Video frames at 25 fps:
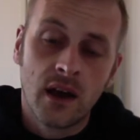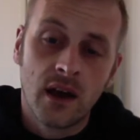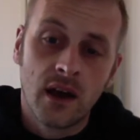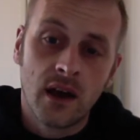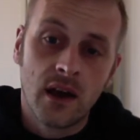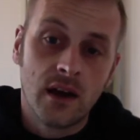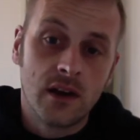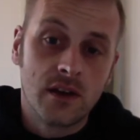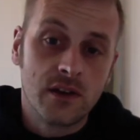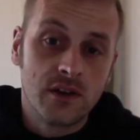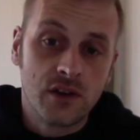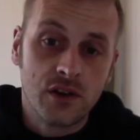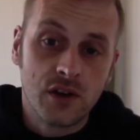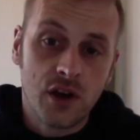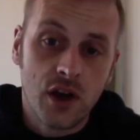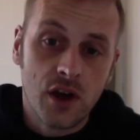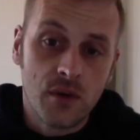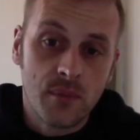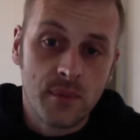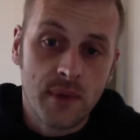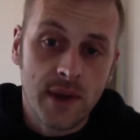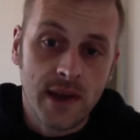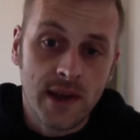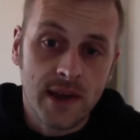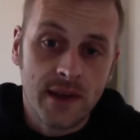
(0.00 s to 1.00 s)
You Know
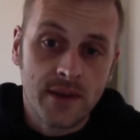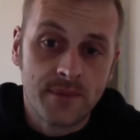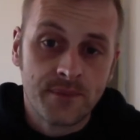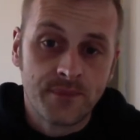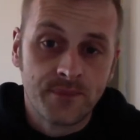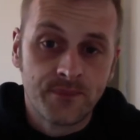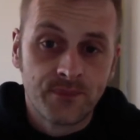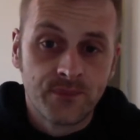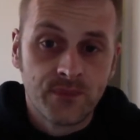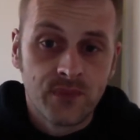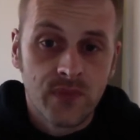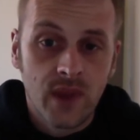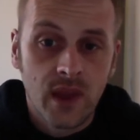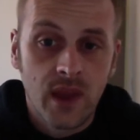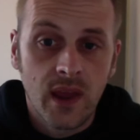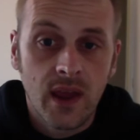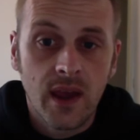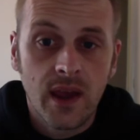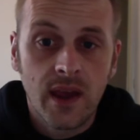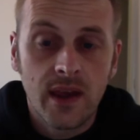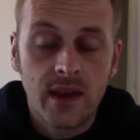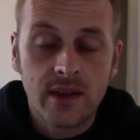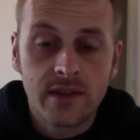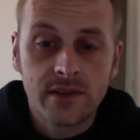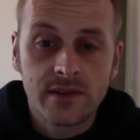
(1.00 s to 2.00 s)
Me,
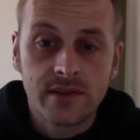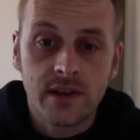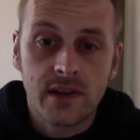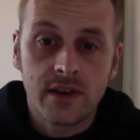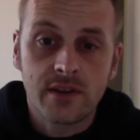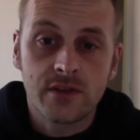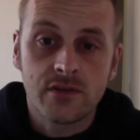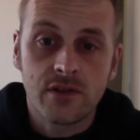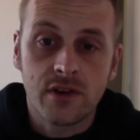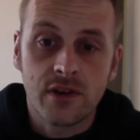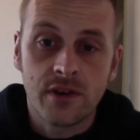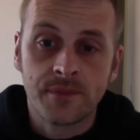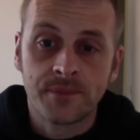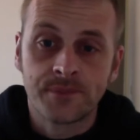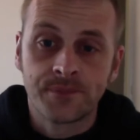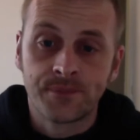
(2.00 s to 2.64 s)
etc.